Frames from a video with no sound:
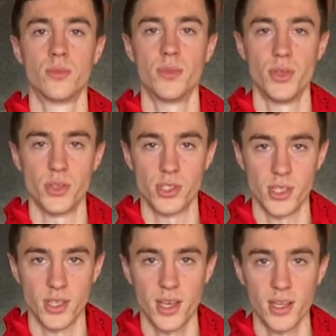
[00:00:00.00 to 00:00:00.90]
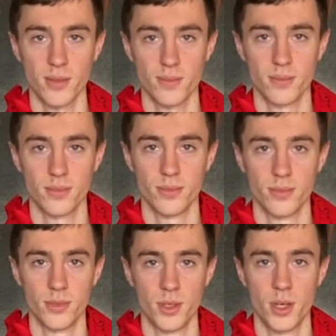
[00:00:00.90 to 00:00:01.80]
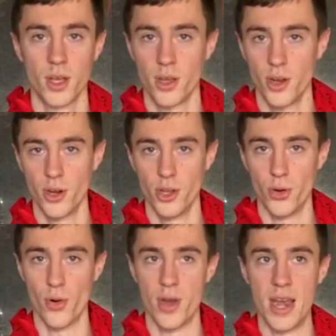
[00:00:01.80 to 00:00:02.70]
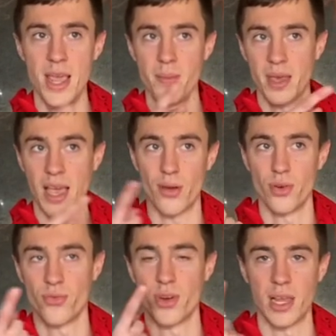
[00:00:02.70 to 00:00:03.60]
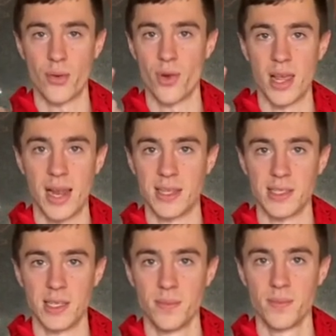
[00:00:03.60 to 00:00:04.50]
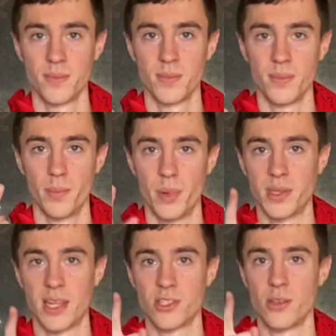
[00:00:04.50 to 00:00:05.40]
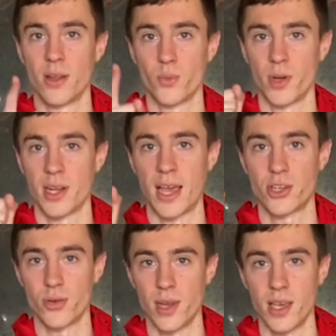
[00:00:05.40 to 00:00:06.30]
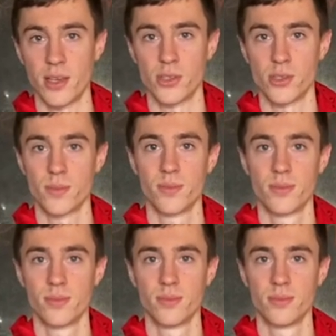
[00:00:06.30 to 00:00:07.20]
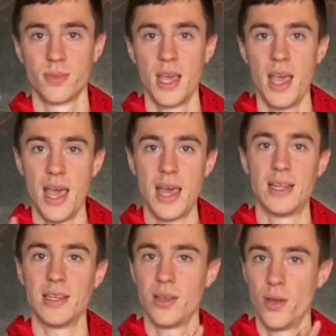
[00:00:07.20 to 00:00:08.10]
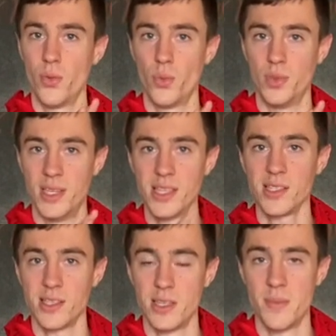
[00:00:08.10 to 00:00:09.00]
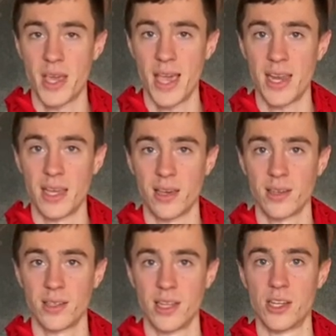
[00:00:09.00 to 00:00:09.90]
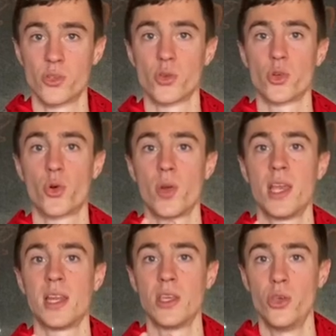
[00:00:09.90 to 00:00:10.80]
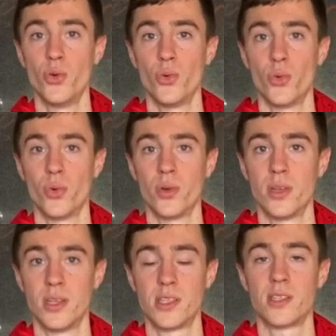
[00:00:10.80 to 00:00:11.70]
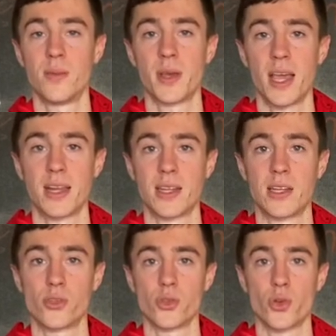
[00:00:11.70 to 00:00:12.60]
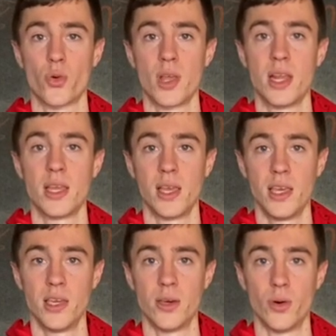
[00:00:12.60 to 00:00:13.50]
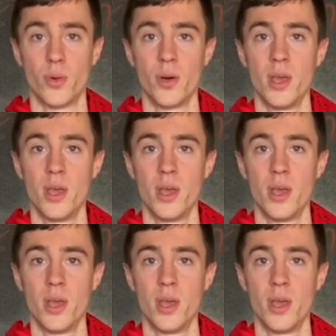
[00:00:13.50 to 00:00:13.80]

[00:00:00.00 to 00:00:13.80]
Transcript: Do you see that? You're naming everything in reality, but that's not what it actually is. And this is the mechanic that is also creating you. This is the mechanic that is also creating ego.